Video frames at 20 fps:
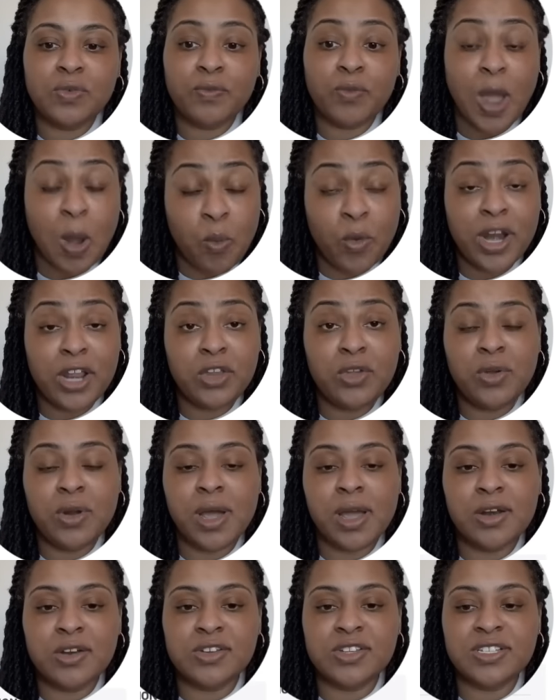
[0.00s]
you to
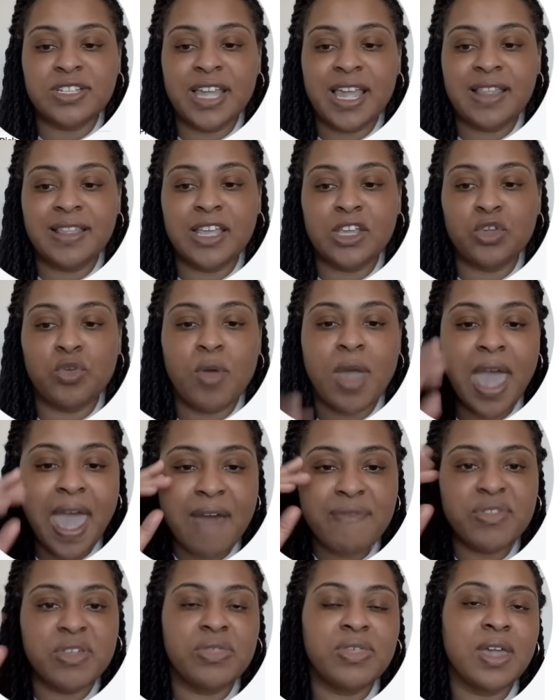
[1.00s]
understand that you
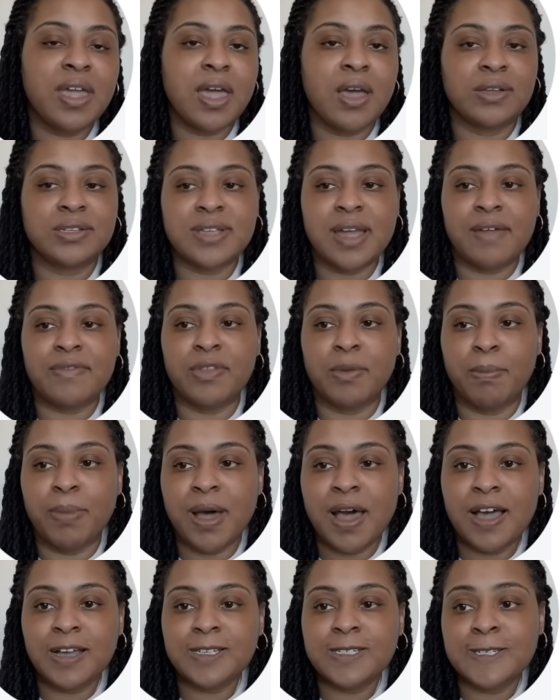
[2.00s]
have to think outside the
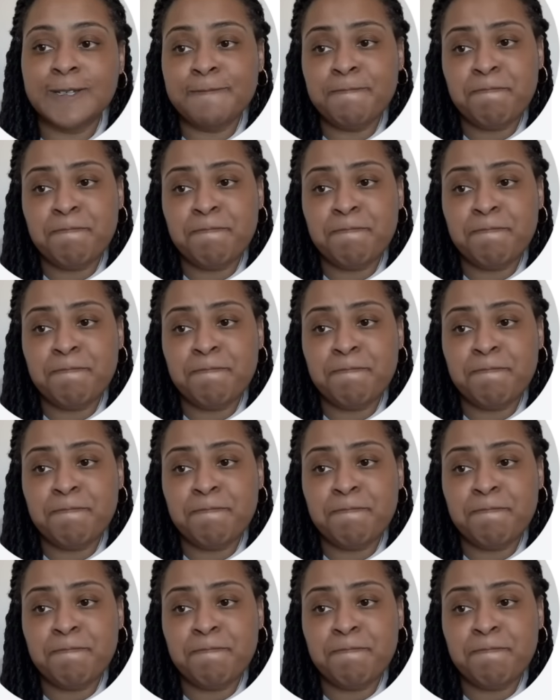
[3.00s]
box.